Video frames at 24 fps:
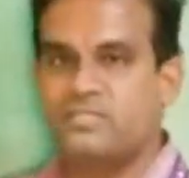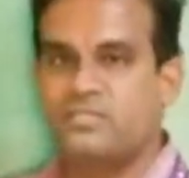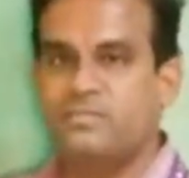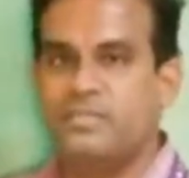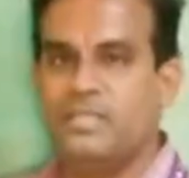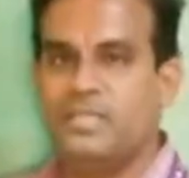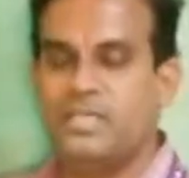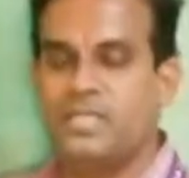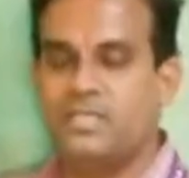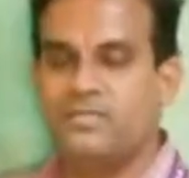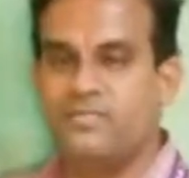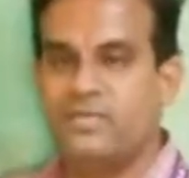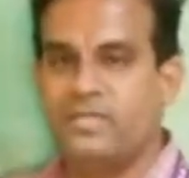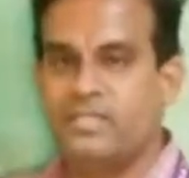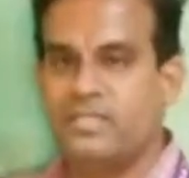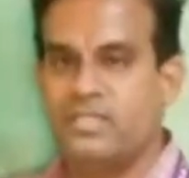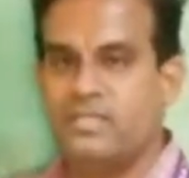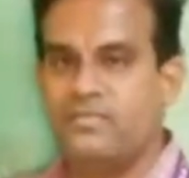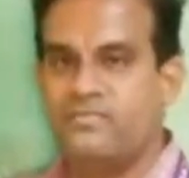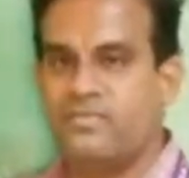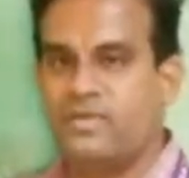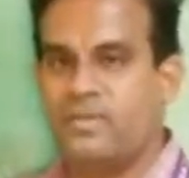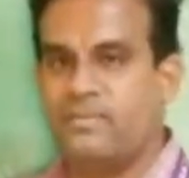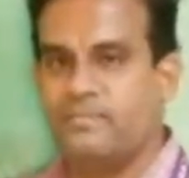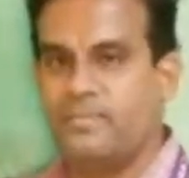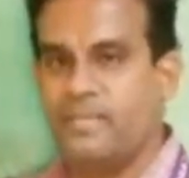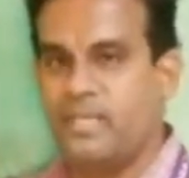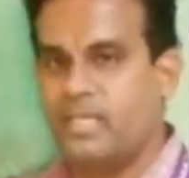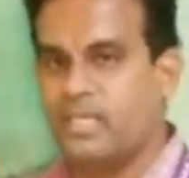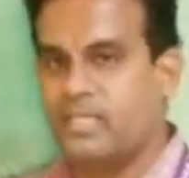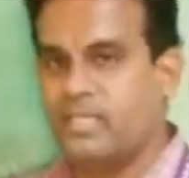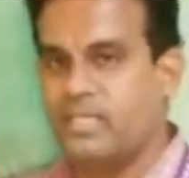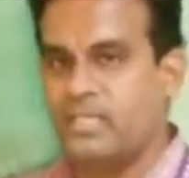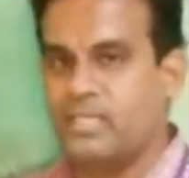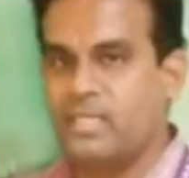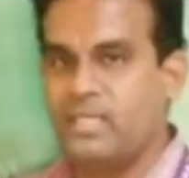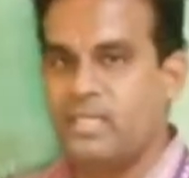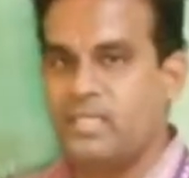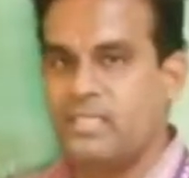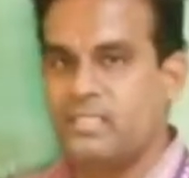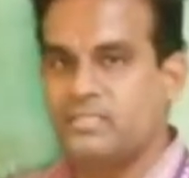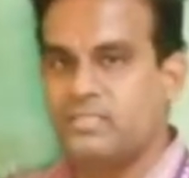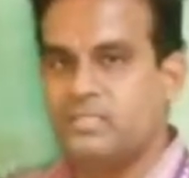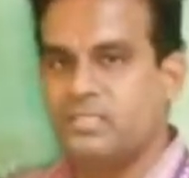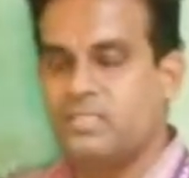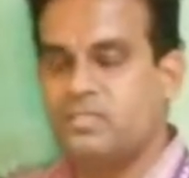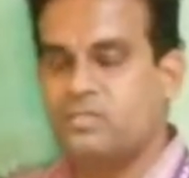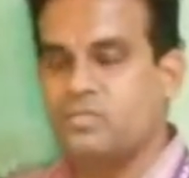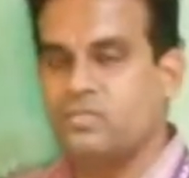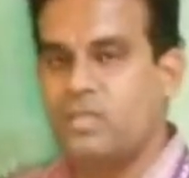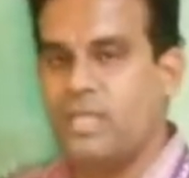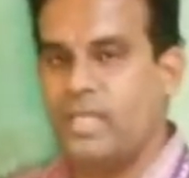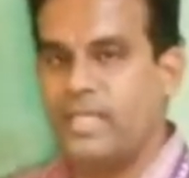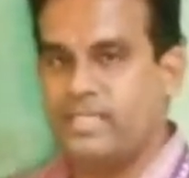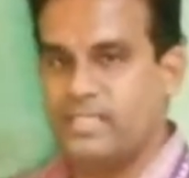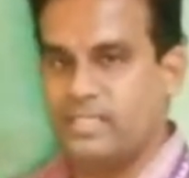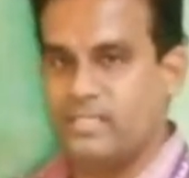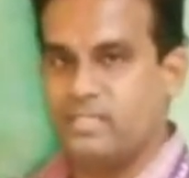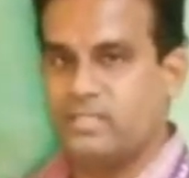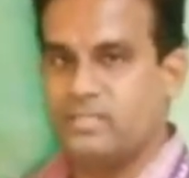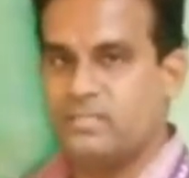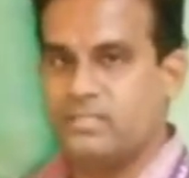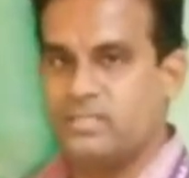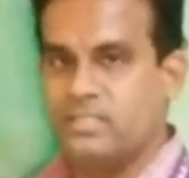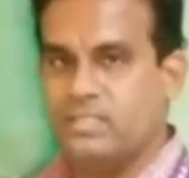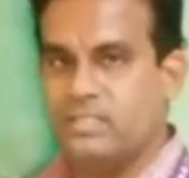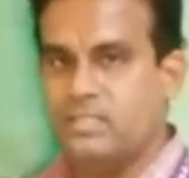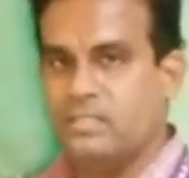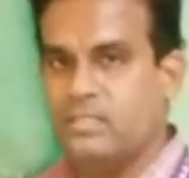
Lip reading: to be converted from electrical energy to light energy.